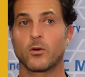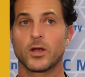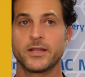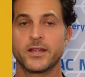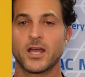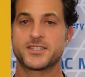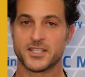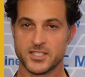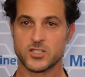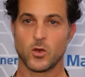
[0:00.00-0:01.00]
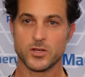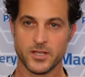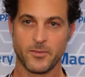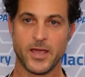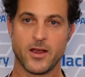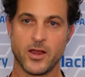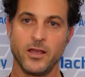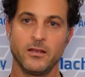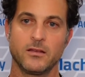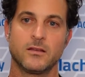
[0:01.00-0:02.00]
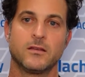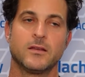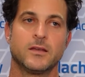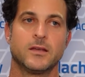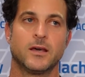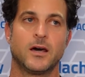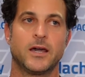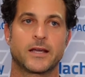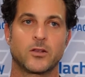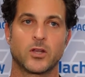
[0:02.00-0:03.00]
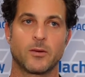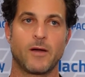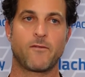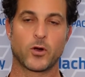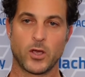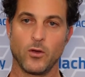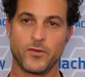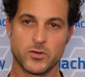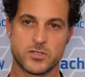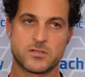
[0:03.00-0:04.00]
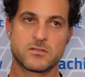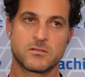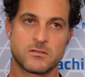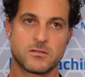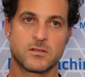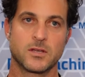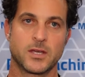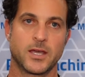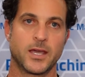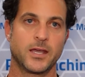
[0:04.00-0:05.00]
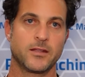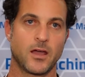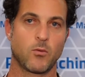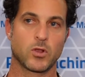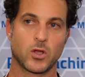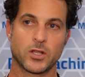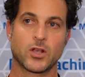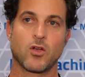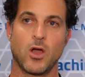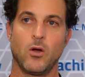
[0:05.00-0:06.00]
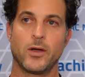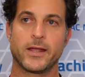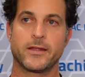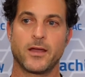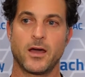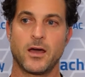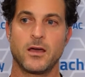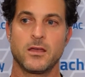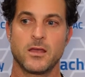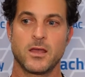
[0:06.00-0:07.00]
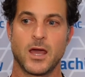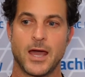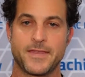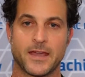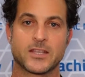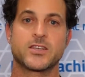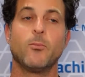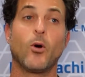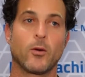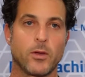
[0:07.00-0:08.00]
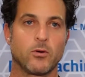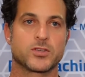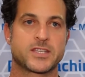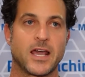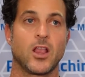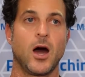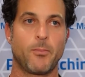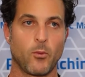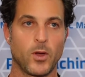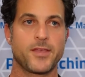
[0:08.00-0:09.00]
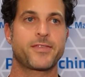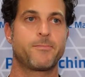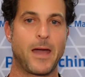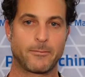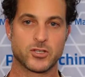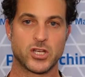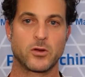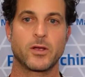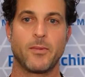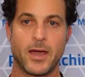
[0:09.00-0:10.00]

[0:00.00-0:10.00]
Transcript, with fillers: we're in uh, 60 stores in the Bay Area, uh, including about 40 Whole Foods, and uh, we're looking to grow. And uh, I think at some point we will scale up with PAC Machinery and buy